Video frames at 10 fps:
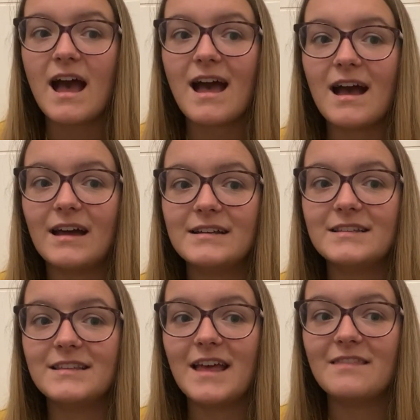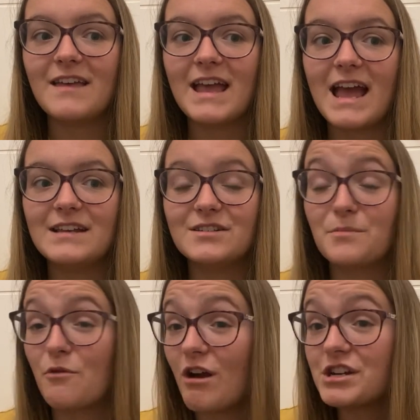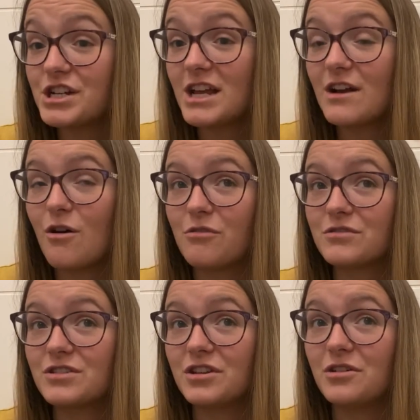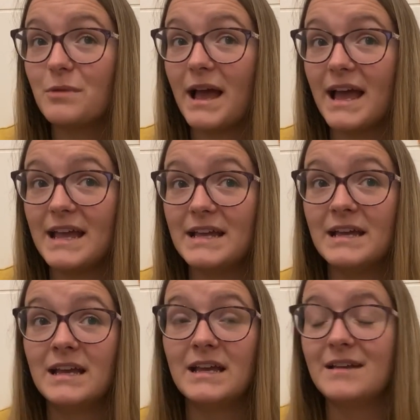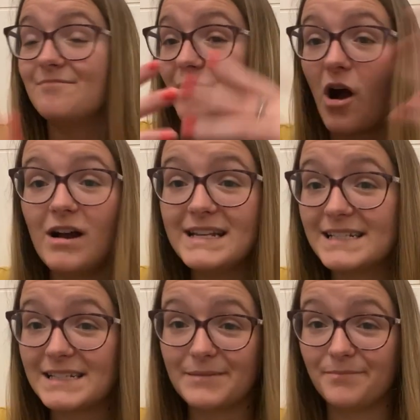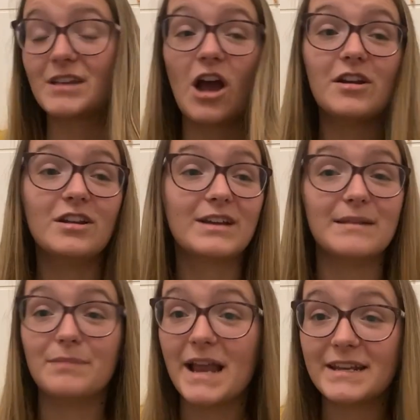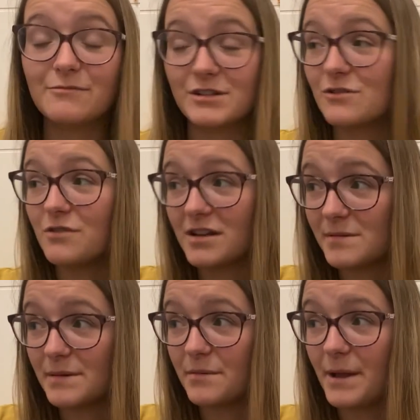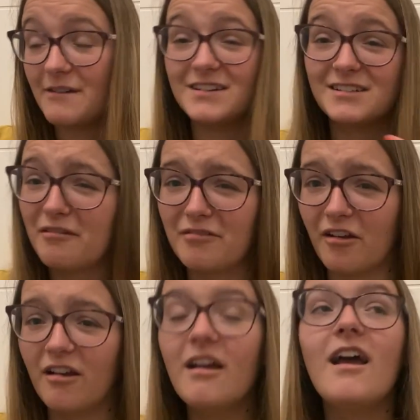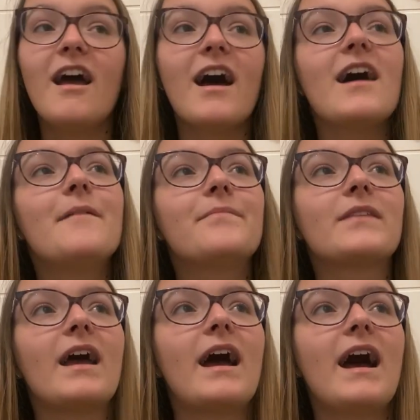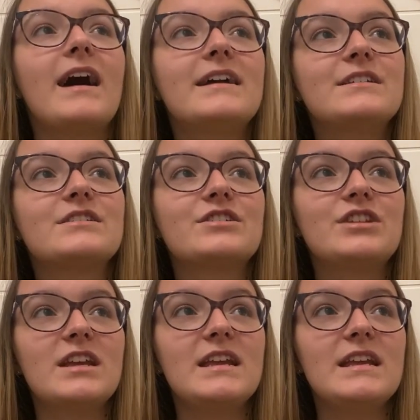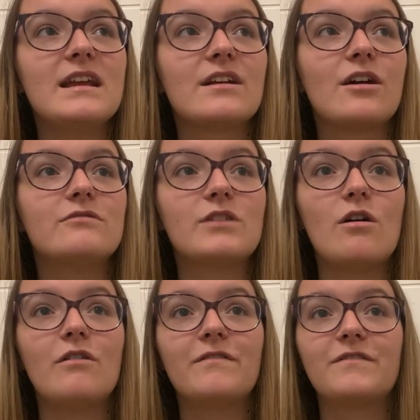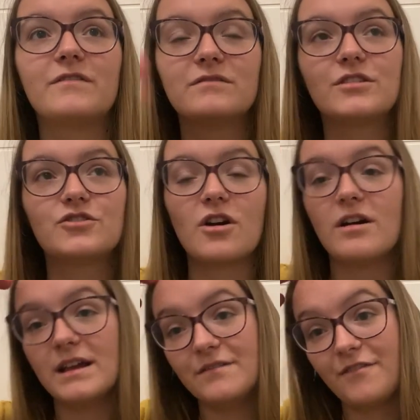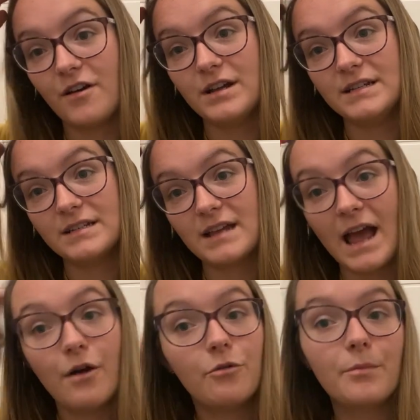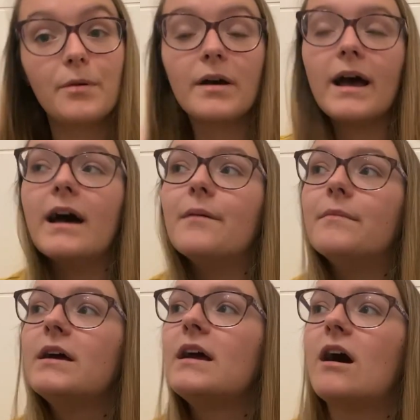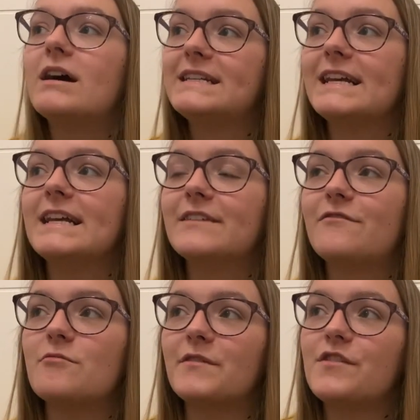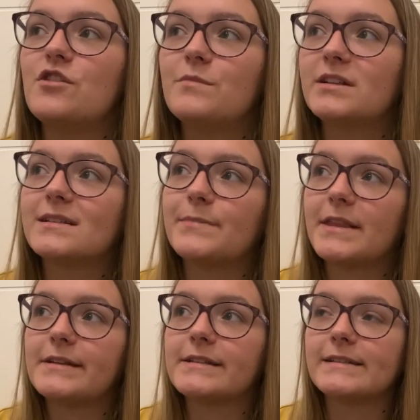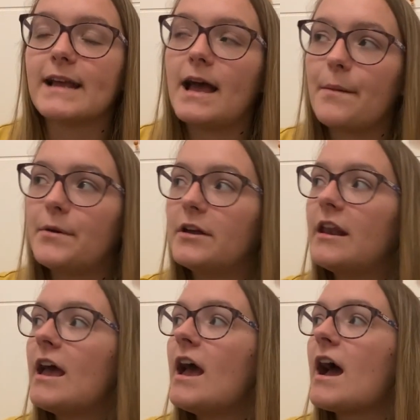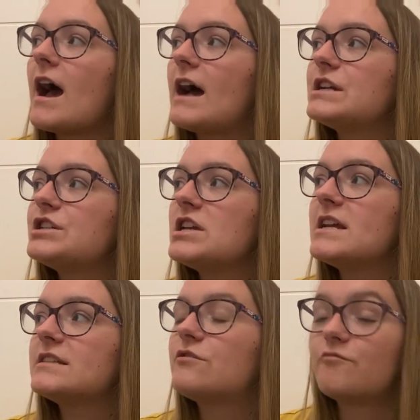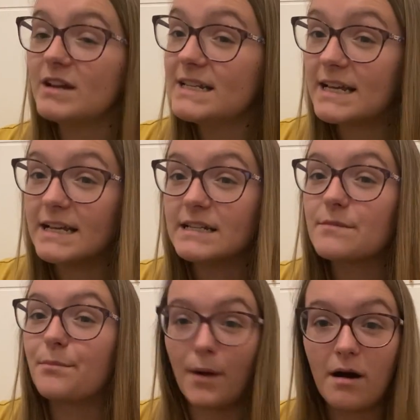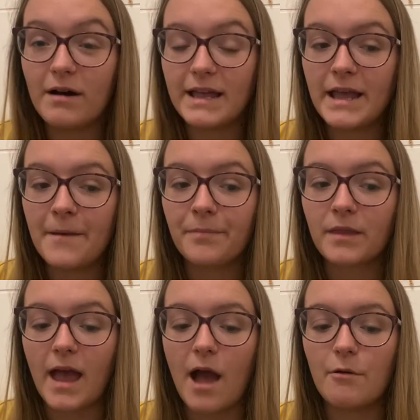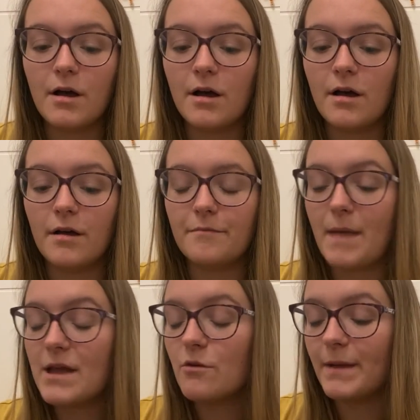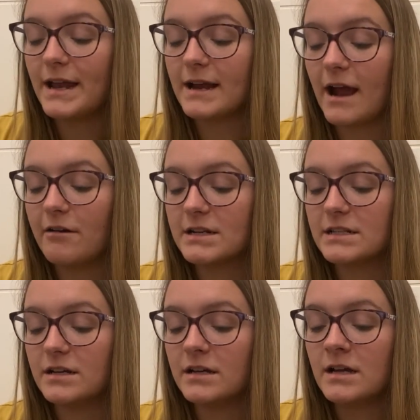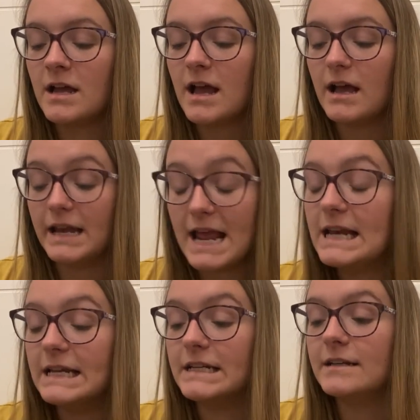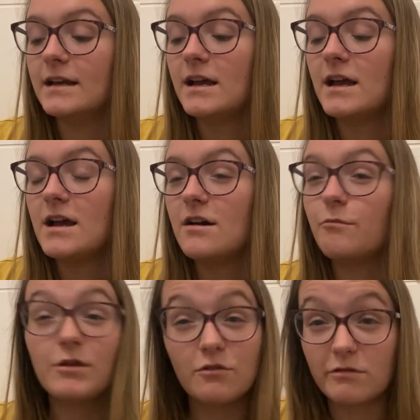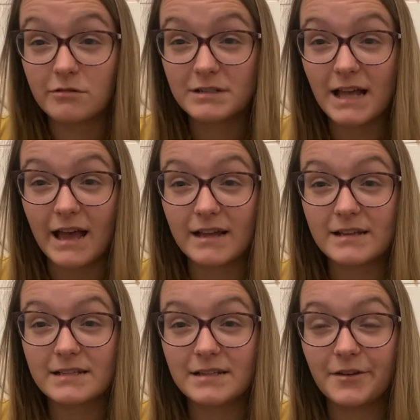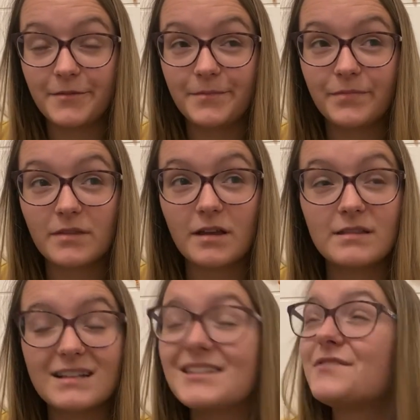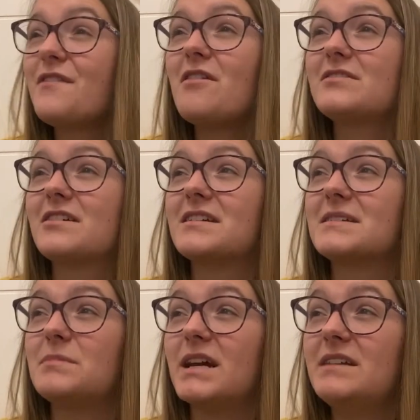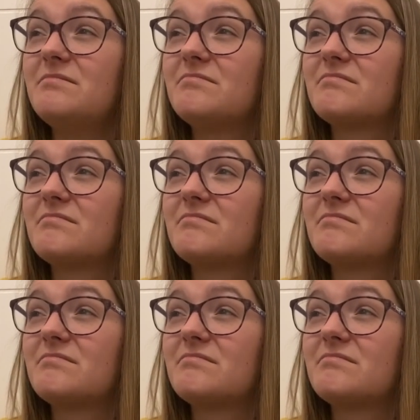And then they end up crashing onto a ice kind of looking planet. Well, it's called Ice Planet Barbarians. Duh. And she goes off to try and find help, ideally in the form of humans, but that doesn't happen. And she is greeted by our male main character, an alien, with oral sex. That's as far as I'll explain.